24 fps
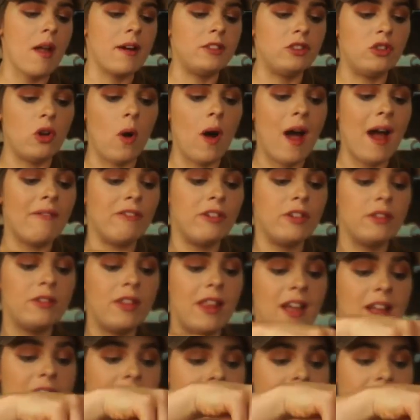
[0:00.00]
Don't ever
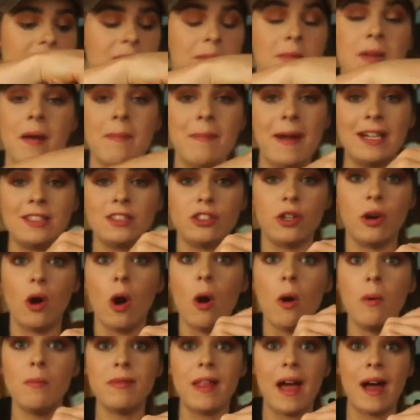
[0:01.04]
like let them come back to your
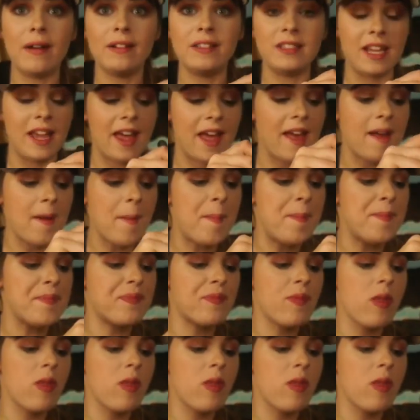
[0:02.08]
home that day.